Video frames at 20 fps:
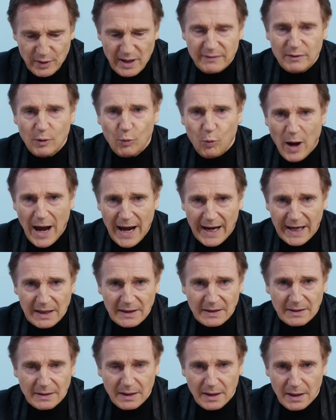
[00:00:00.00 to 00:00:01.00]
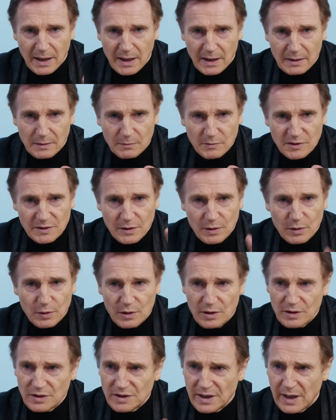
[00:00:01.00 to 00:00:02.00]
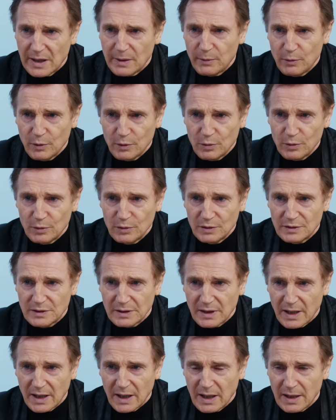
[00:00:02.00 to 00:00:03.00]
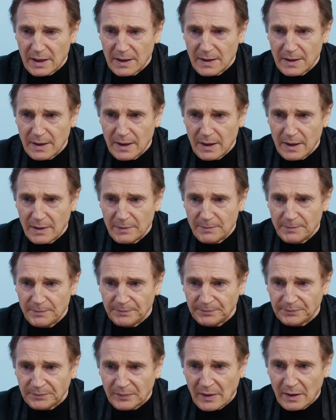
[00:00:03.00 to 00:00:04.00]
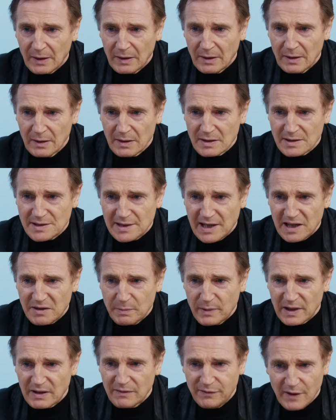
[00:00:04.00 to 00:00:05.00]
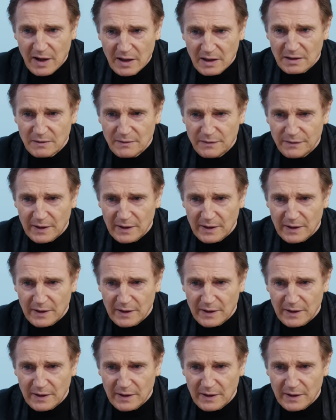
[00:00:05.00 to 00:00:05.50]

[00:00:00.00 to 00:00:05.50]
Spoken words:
drive a wagon, and it was a horse I rode in a Seth MacFarlane